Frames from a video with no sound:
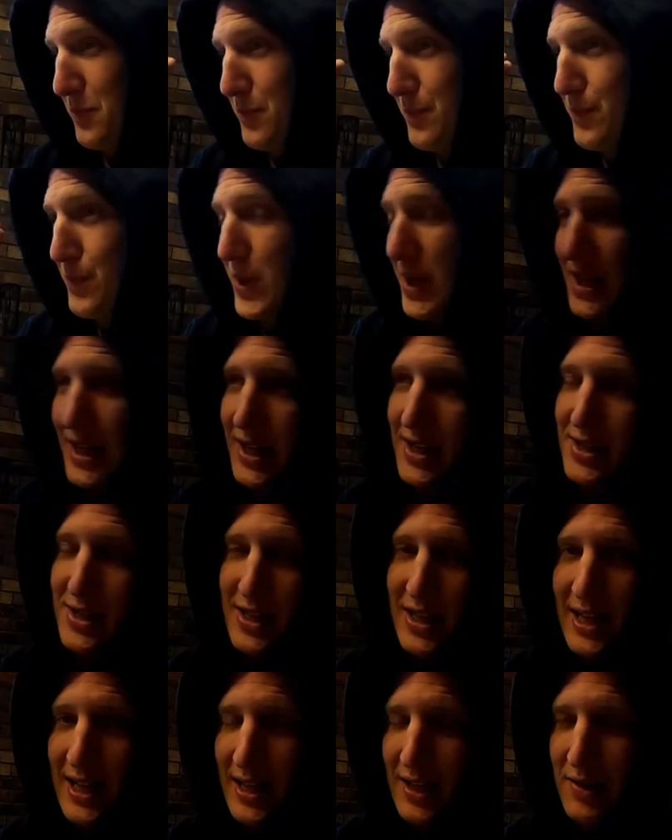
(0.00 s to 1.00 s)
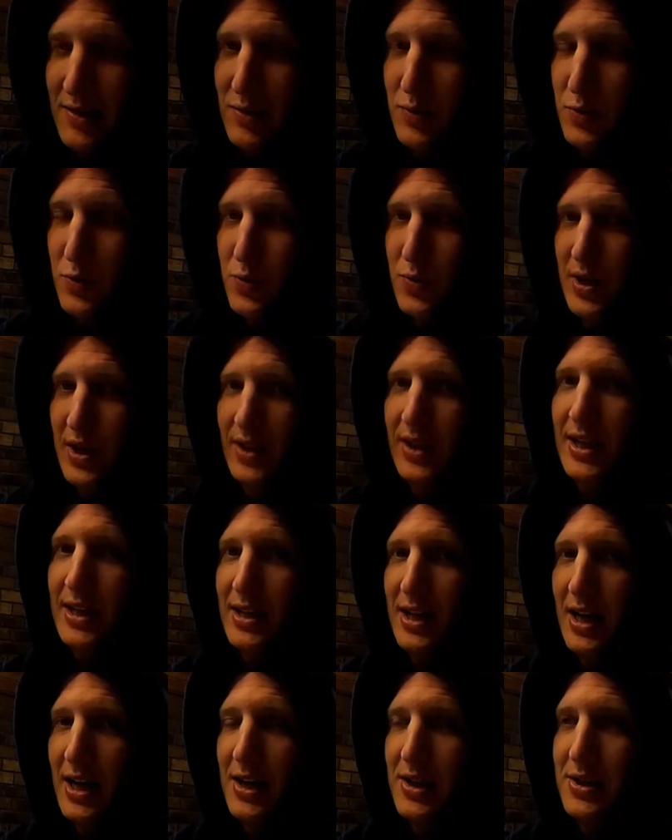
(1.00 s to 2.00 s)
Because it really
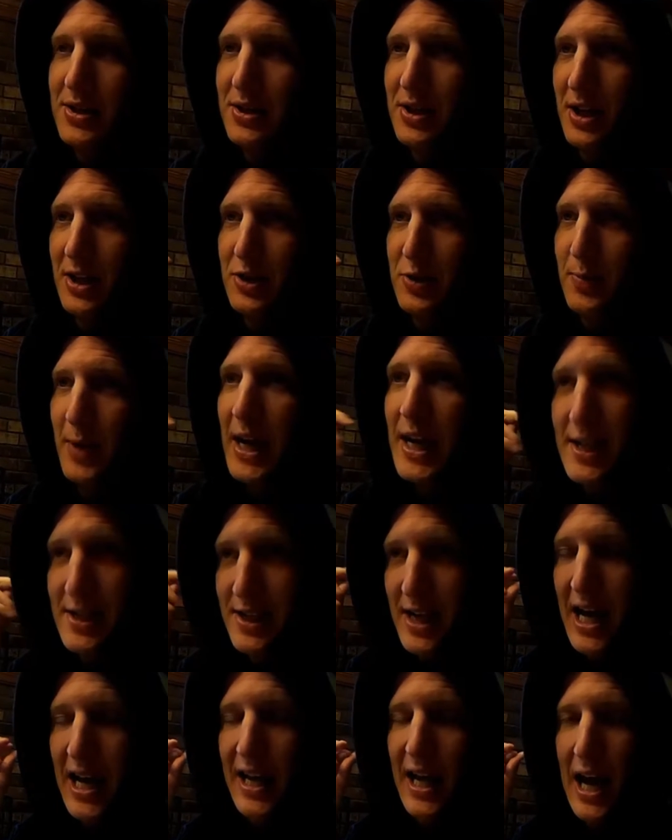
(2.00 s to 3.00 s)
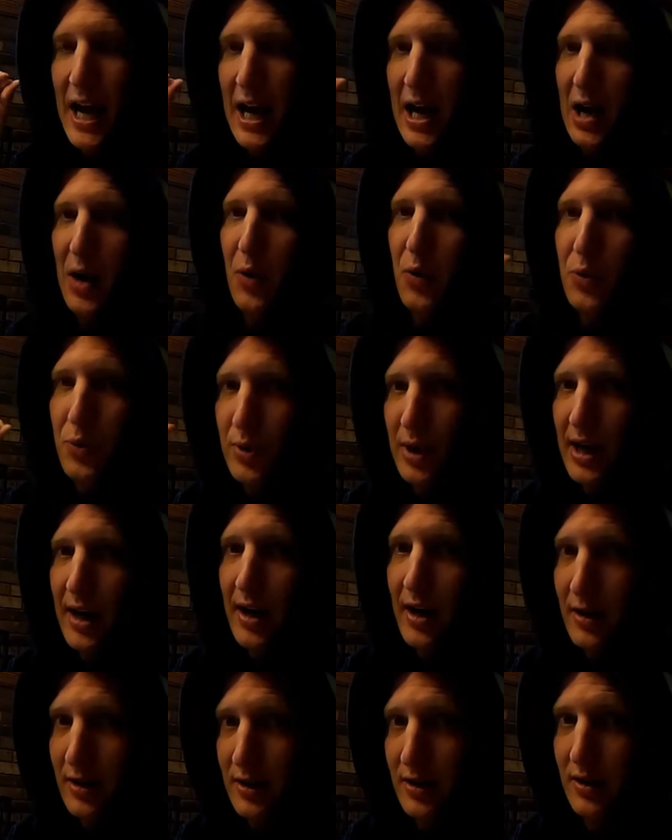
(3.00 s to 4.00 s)
does touch base on how
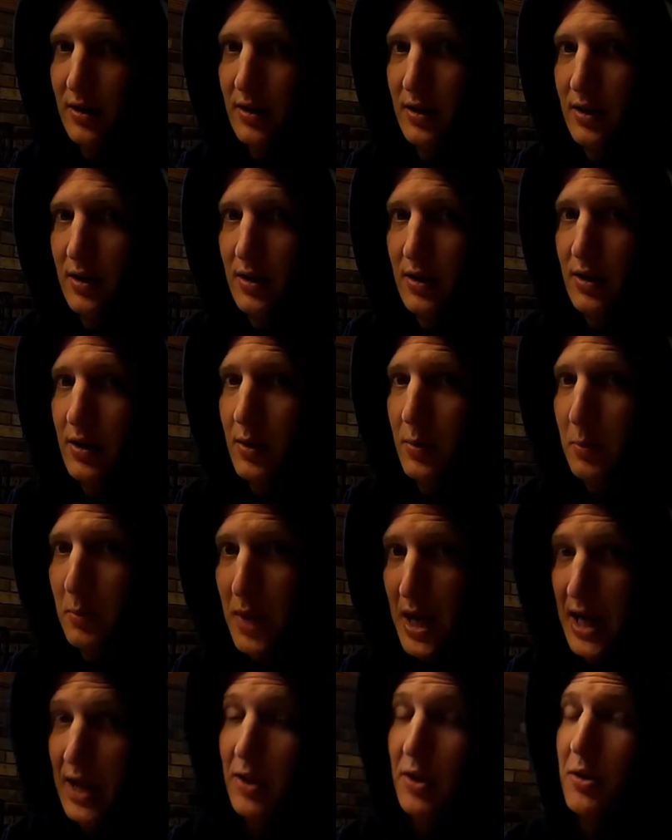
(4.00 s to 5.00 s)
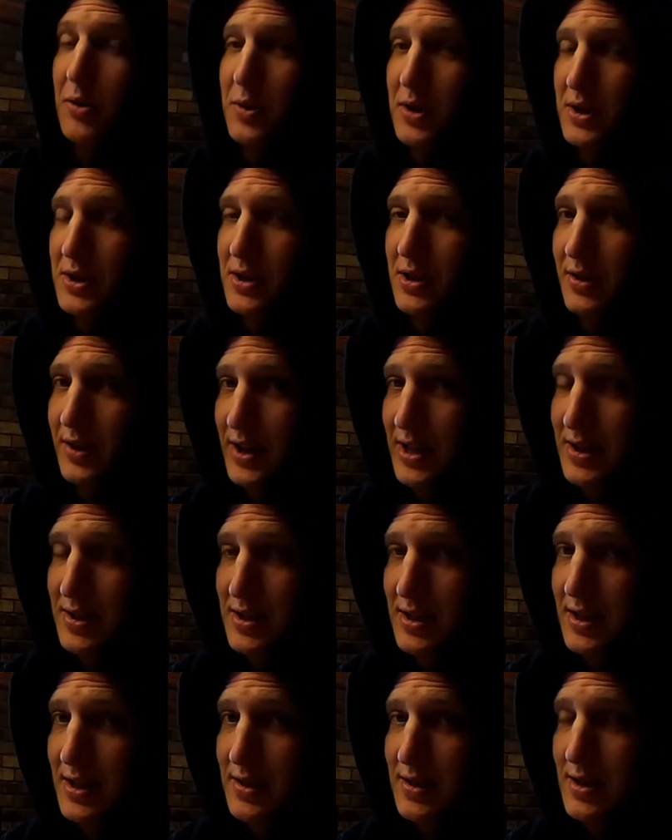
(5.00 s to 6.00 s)
rare my Lotus Elise
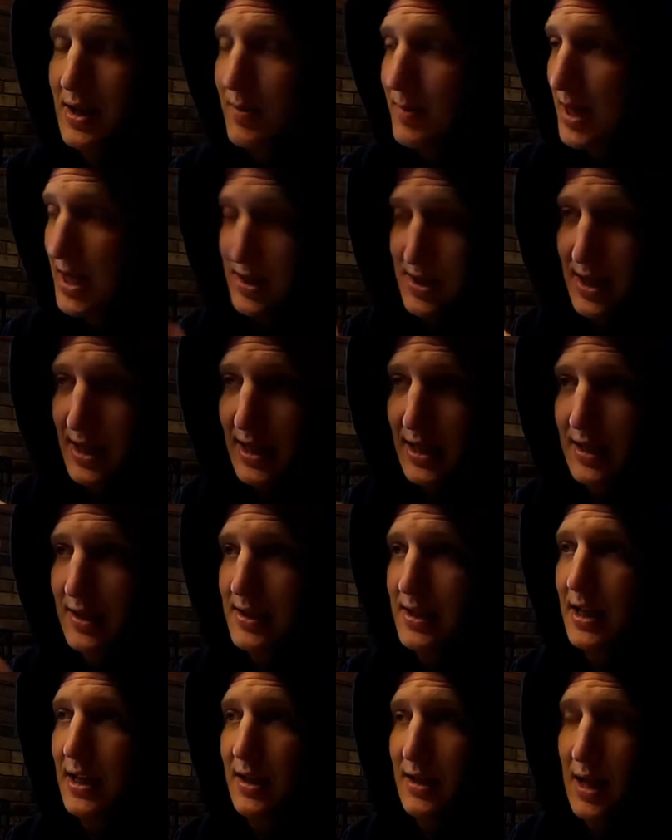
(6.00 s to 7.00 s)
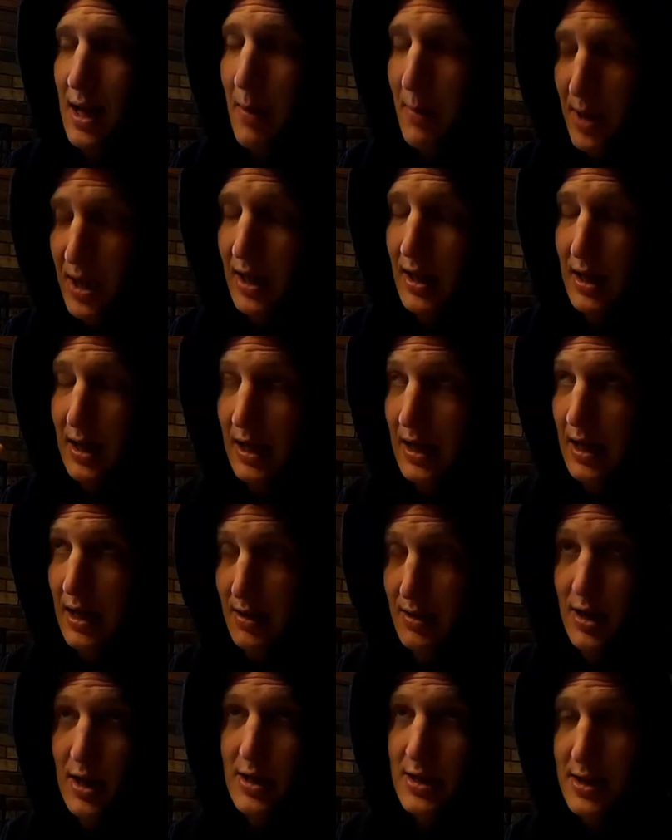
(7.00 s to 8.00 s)
is. I'm not saying it stands, I mean,
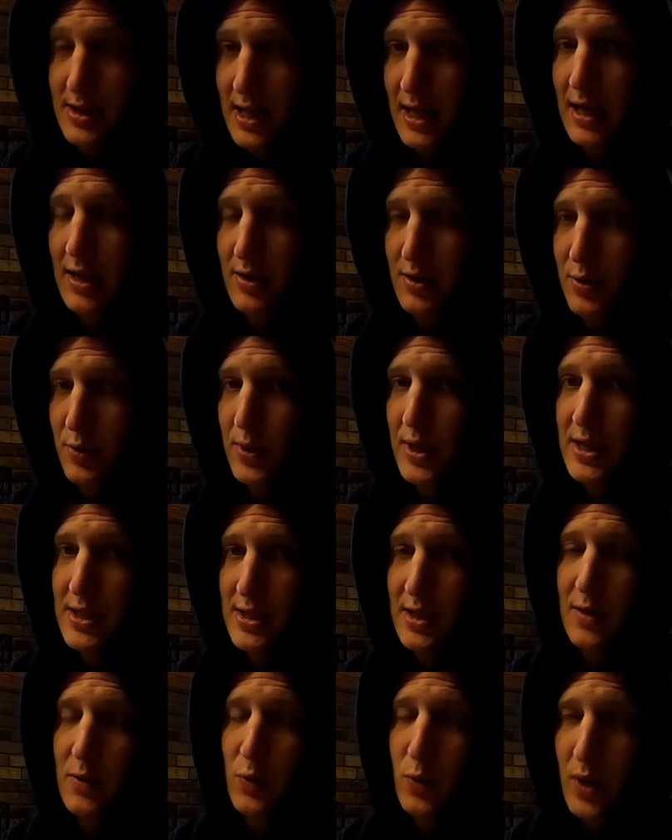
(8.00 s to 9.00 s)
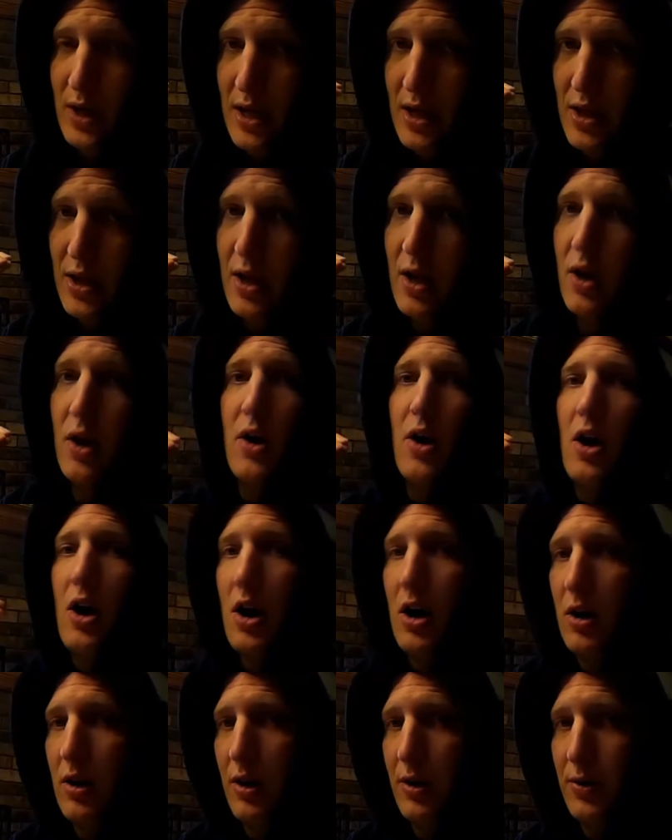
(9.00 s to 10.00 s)
it does stand to reason with
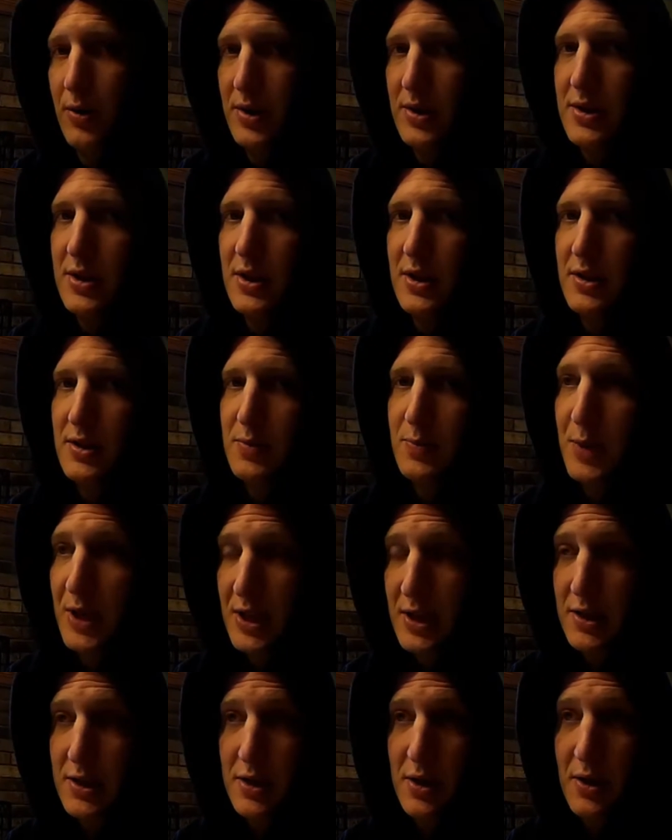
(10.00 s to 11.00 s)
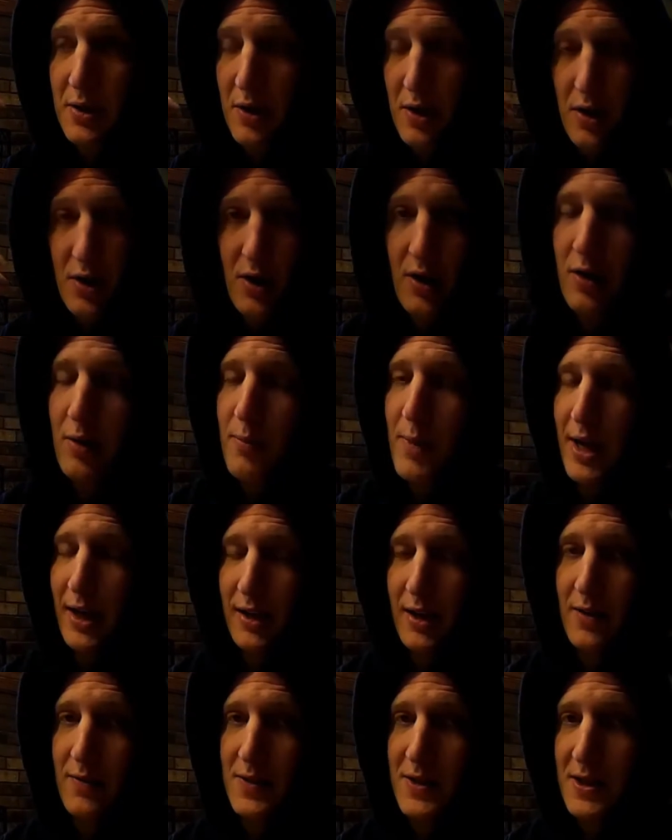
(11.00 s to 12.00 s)
all Lotuses because they're all
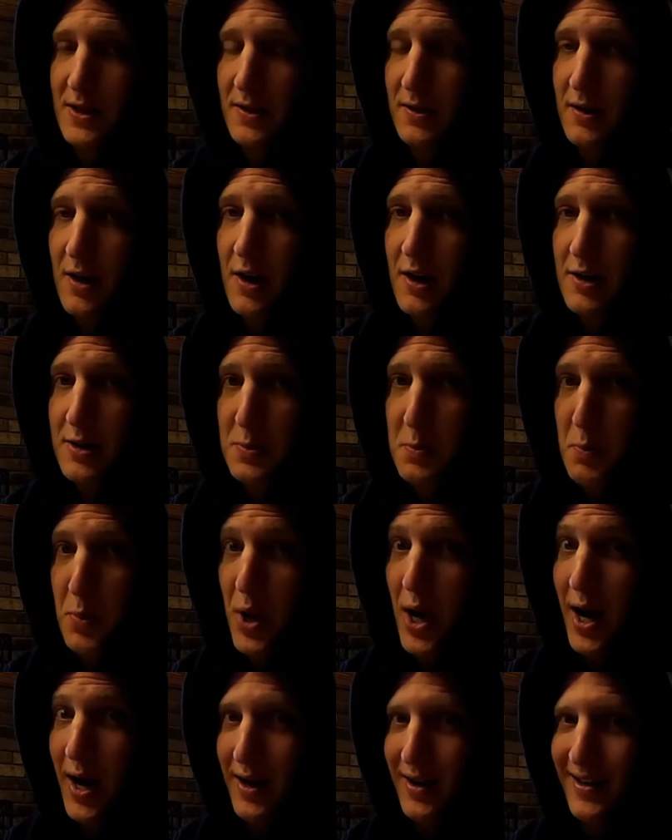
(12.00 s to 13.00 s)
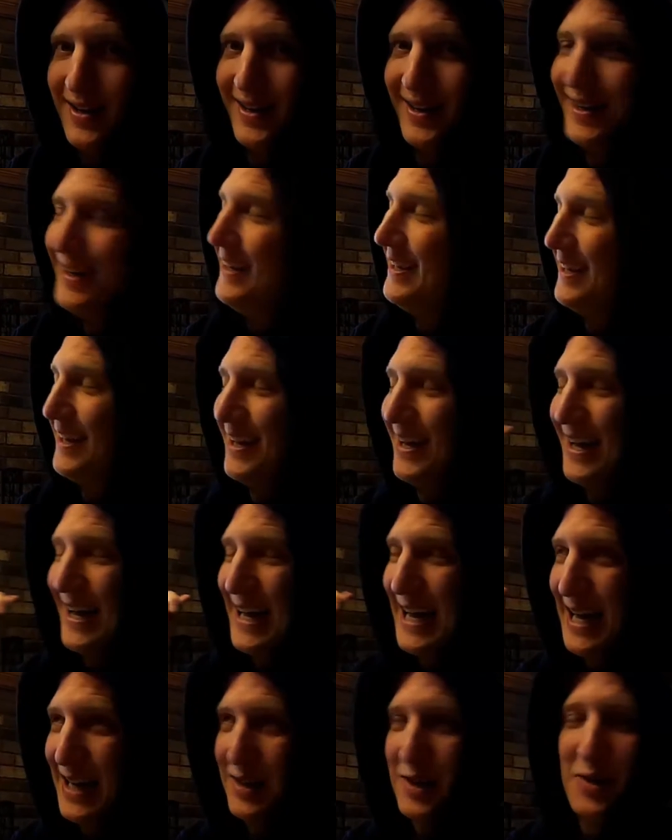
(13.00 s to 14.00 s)
magnificent cars, but
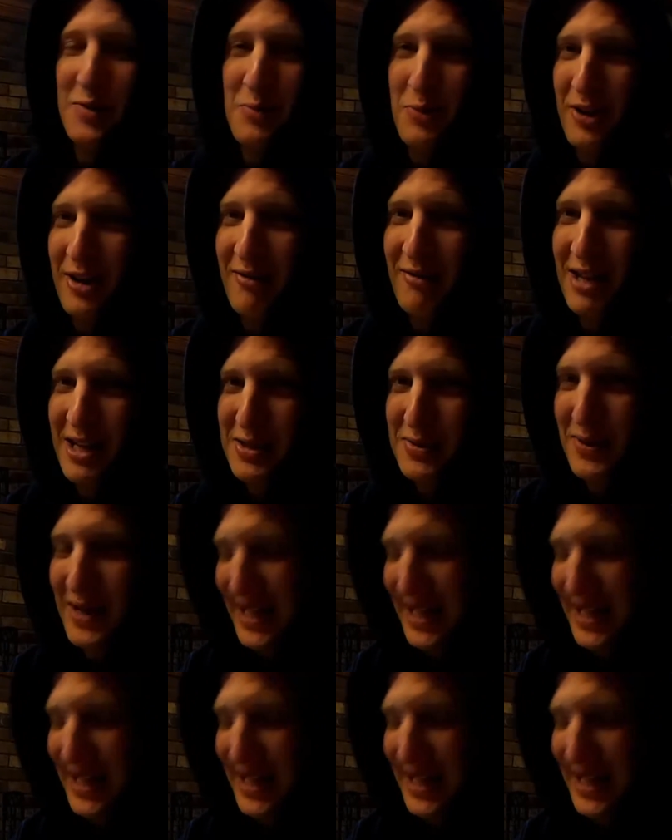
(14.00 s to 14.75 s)
I couldn't believe this when I